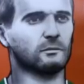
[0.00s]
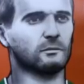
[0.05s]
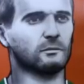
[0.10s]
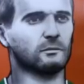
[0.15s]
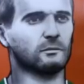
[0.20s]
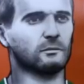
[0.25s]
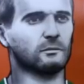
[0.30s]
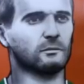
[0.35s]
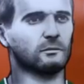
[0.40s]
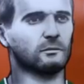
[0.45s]

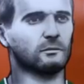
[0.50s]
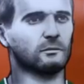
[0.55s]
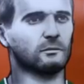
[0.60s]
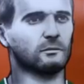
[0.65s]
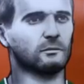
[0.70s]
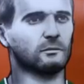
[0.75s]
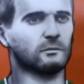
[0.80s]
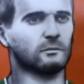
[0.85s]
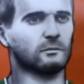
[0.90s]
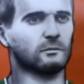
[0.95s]

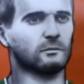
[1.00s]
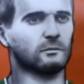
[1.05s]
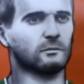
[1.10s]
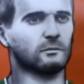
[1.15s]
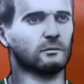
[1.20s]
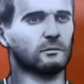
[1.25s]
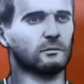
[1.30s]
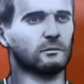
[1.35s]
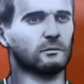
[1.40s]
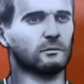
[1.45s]

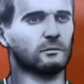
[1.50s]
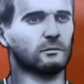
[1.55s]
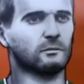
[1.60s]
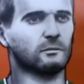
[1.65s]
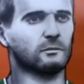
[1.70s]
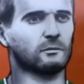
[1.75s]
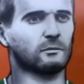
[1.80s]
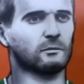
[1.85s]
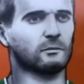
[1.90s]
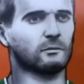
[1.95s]

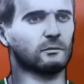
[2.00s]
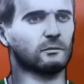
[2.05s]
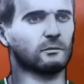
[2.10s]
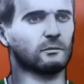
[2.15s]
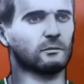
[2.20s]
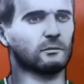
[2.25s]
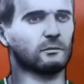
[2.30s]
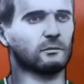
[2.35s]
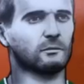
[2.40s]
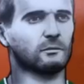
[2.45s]

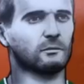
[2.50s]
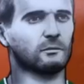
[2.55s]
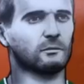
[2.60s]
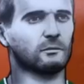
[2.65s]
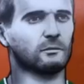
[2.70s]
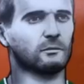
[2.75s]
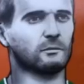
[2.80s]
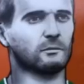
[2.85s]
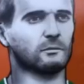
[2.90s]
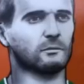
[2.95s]

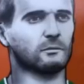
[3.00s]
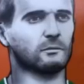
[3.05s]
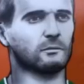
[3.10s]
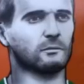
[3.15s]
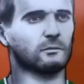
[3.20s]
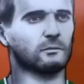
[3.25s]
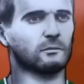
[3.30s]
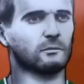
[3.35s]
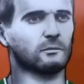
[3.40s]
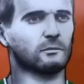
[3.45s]

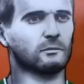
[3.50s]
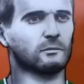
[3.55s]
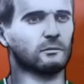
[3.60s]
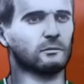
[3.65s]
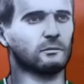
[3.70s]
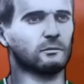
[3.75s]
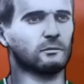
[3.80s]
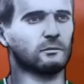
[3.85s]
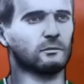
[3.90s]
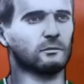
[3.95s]

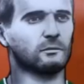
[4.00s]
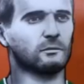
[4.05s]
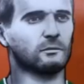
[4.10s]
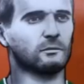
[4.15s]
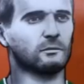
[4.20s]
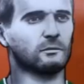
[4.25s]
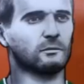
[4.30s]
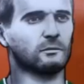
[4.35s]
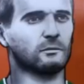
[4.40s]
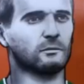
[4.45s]

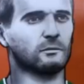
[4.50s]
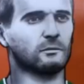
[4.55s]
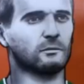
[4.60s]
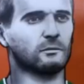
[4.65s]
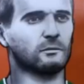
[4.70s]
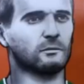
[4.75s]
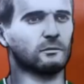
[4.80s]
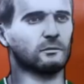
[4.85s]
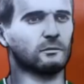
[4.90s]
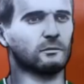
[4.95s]

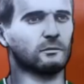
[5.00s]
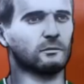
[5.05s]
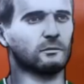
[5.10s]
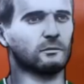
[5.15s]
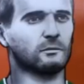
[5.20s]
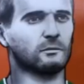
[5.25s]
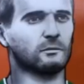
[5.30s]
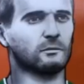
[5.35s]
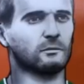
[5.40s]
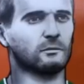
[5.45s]

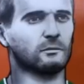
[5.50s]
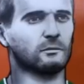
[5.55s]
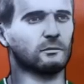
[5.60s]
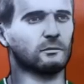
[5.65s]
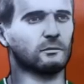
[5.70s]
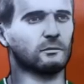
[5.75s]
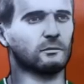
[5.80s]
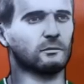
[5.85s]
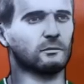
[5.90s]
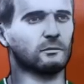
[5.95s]

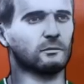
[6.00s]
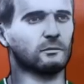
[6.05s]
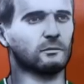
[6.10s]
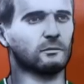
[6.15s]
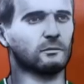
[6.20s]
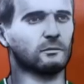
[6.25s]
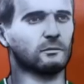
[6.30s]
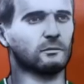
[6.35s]
[no speech]